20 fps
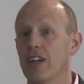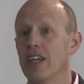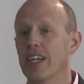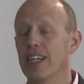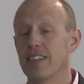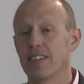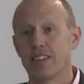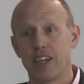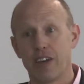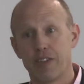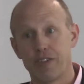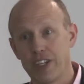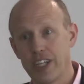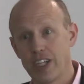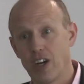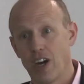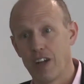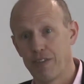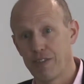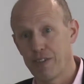It's definitely
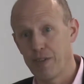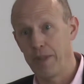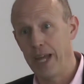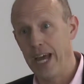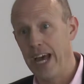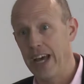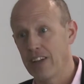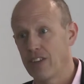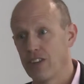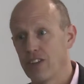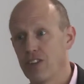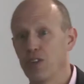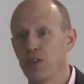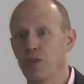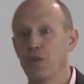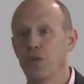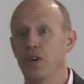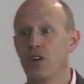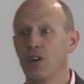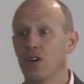gone from that
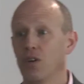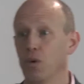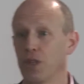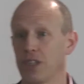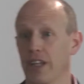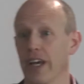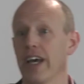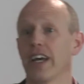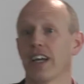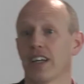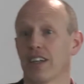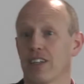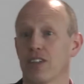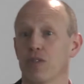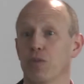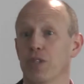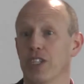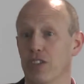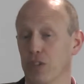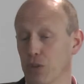to, what the heck can
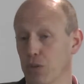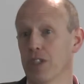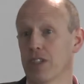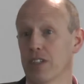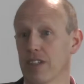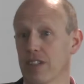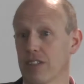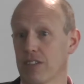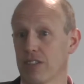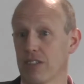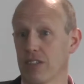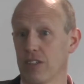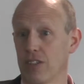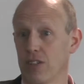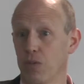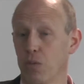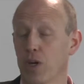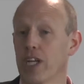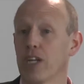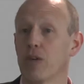we do with this?
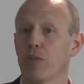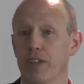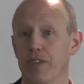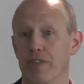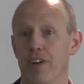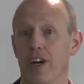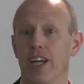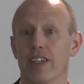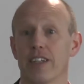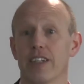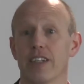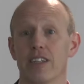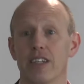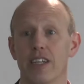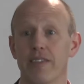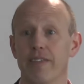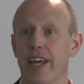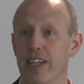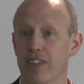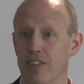What can we find it?
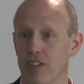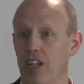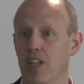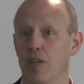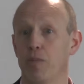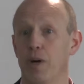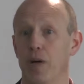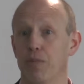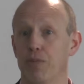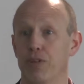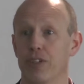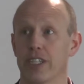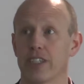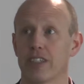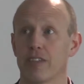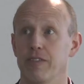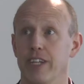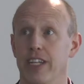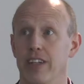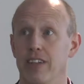And that's all about
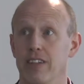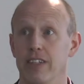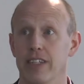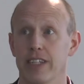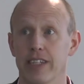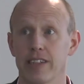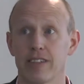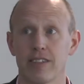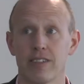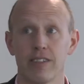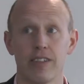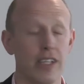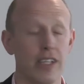predictive analytics.